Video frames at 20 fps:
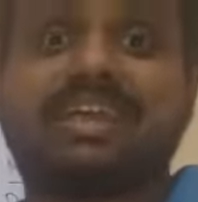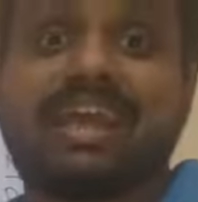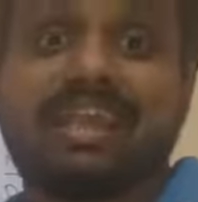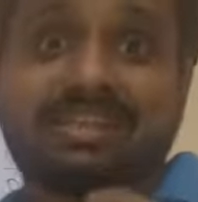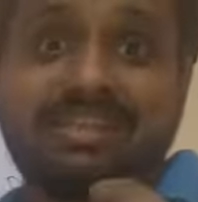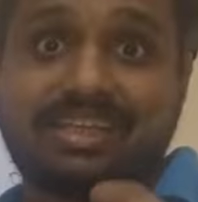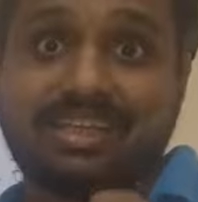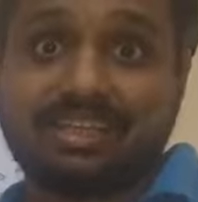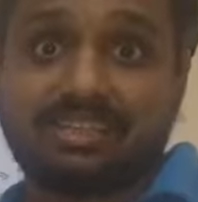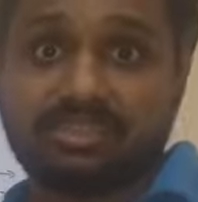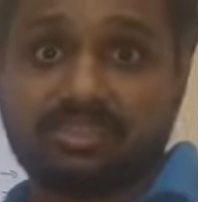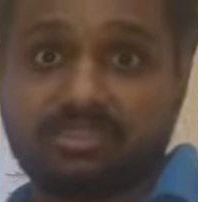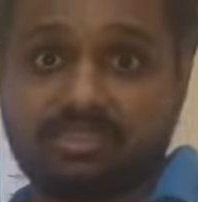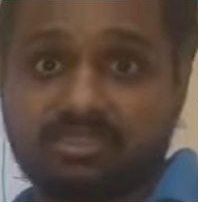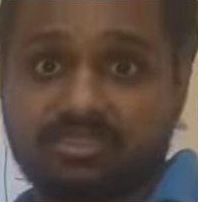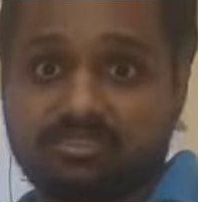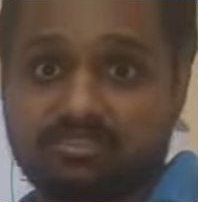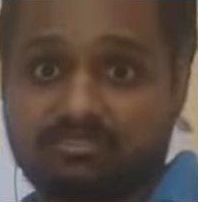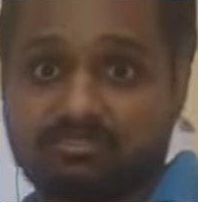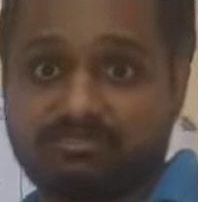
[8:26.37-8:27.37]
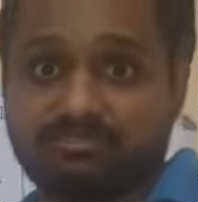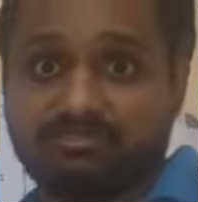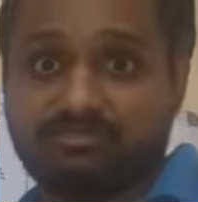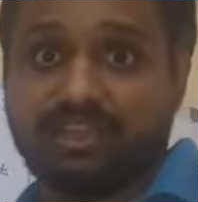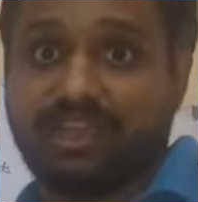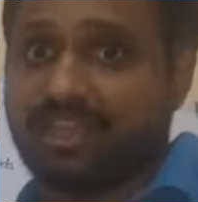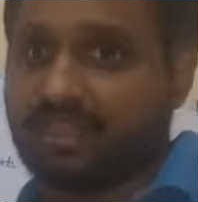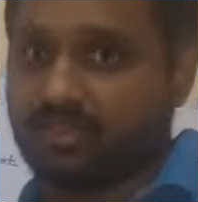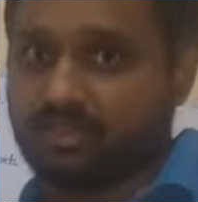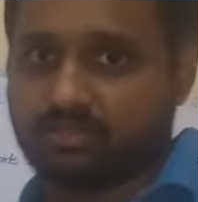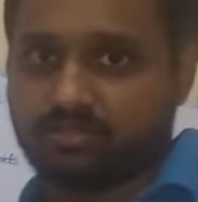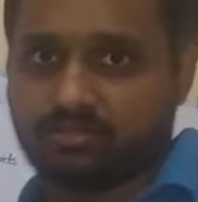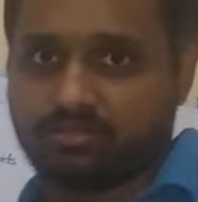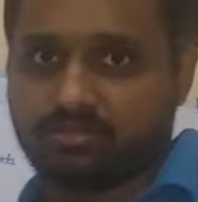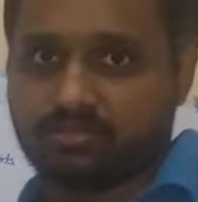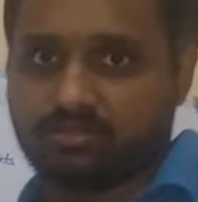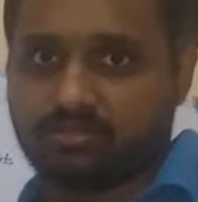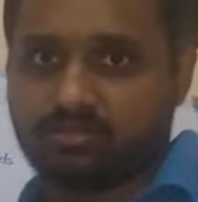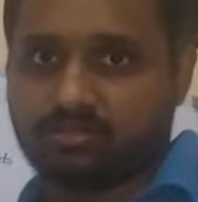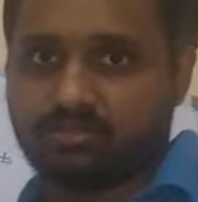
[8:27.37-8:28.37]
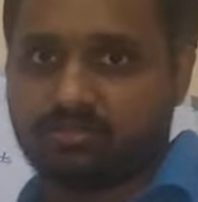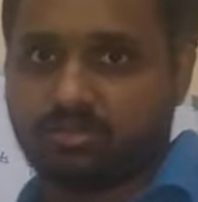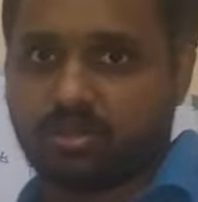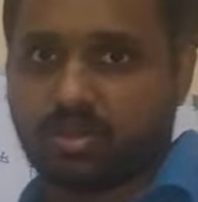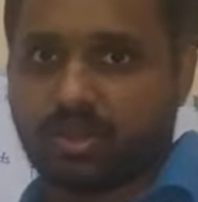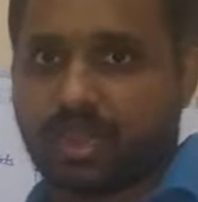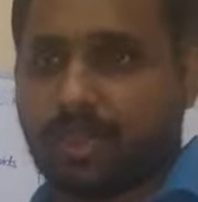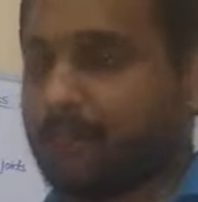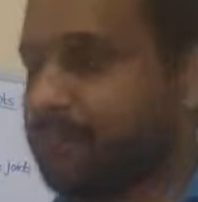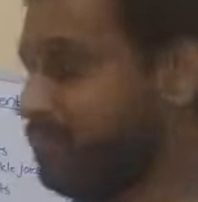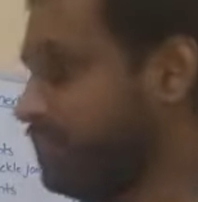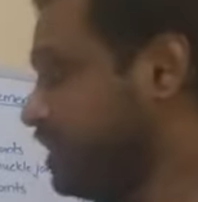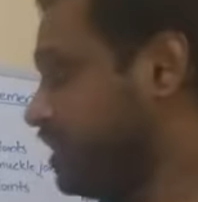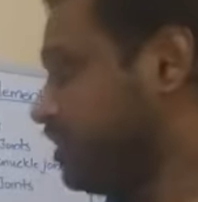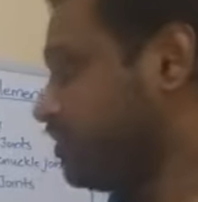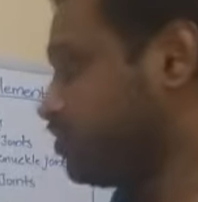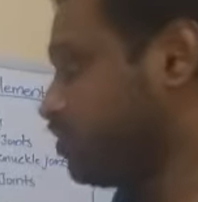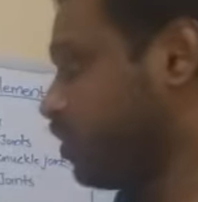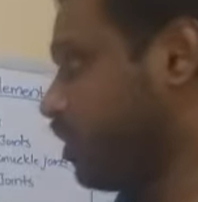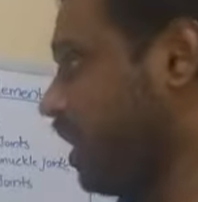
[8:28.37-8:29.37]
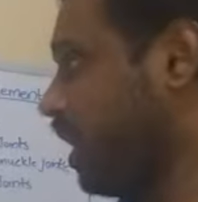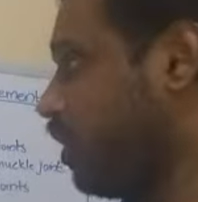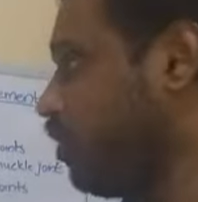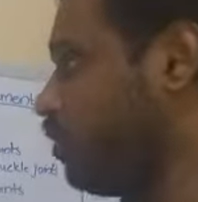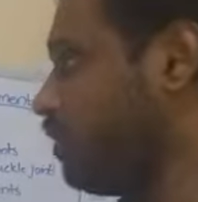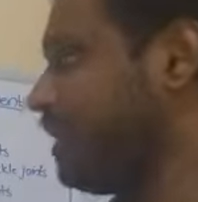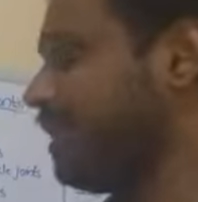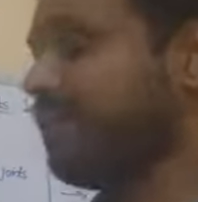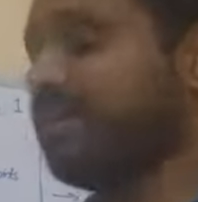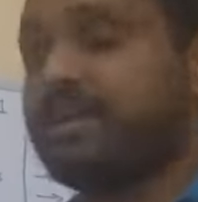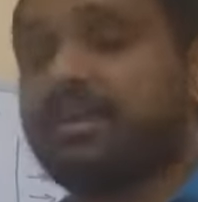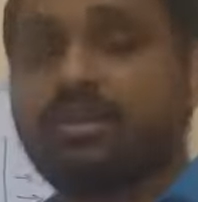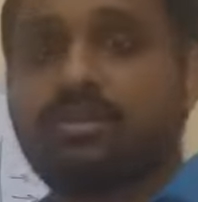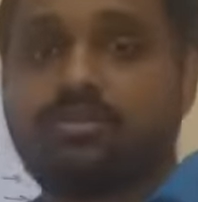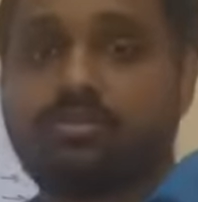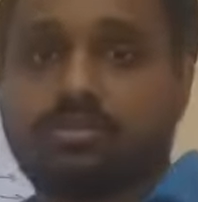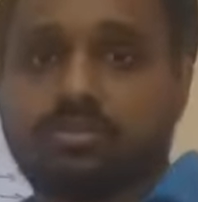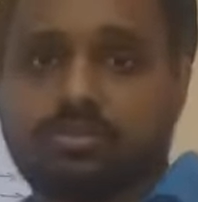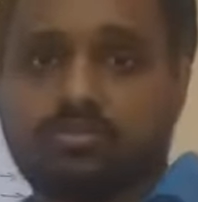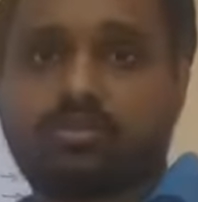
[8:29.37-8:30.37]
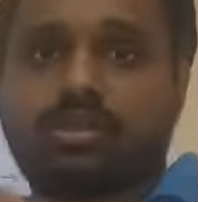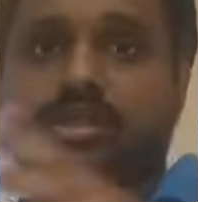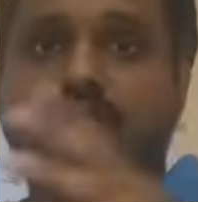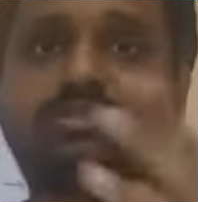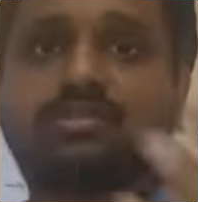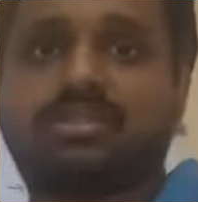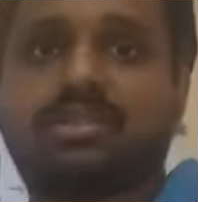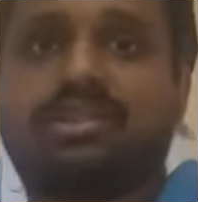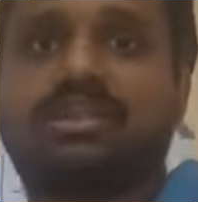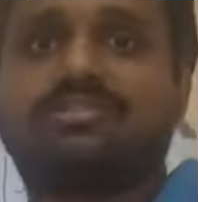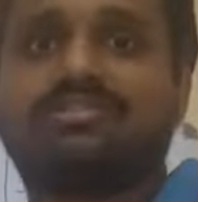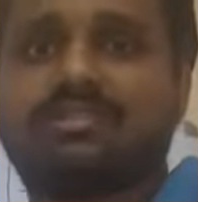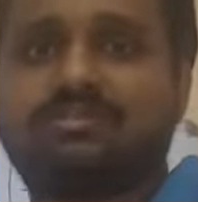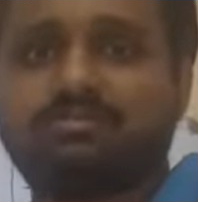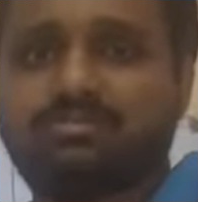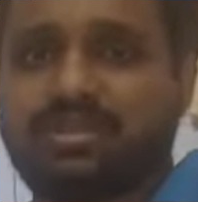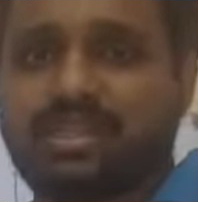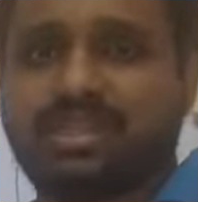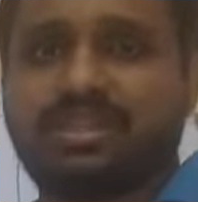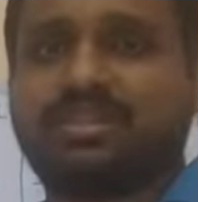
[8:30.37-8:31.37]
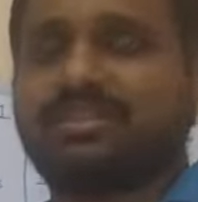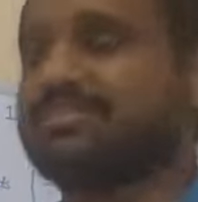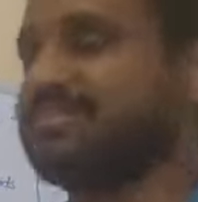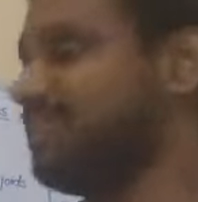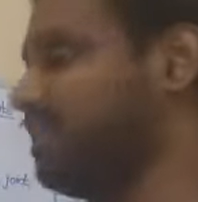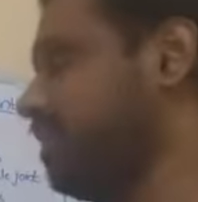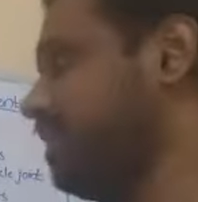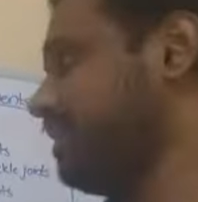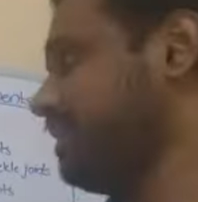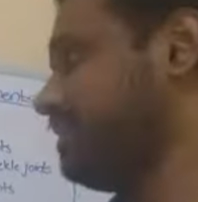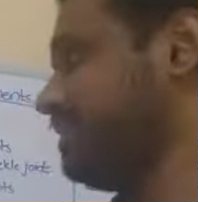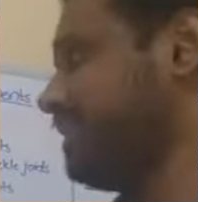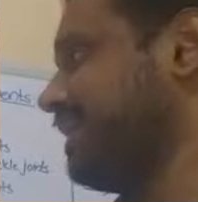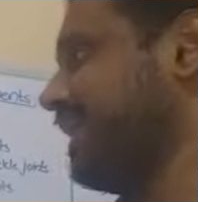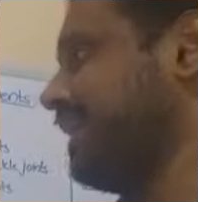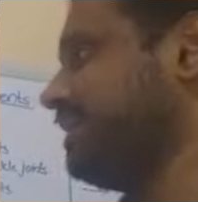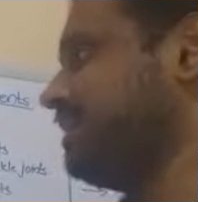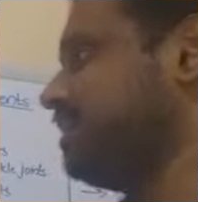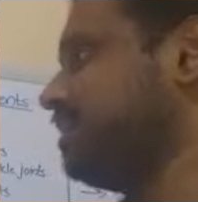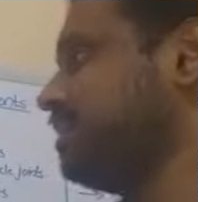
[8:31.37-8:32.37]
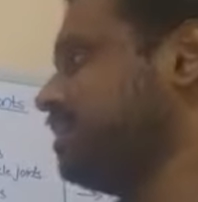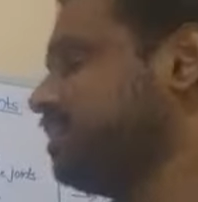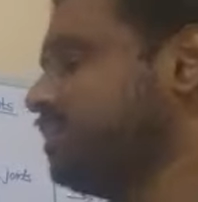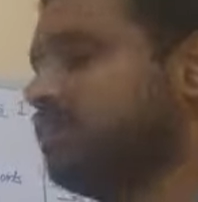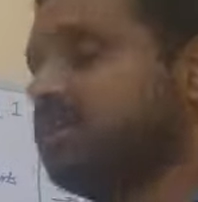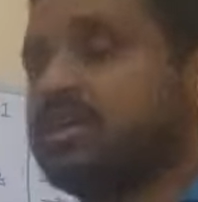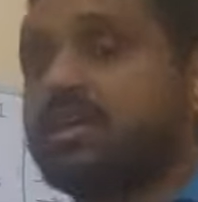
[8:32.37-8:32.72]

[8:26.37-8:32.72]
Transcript: can get failed. Okay, so there are some theories regarding that.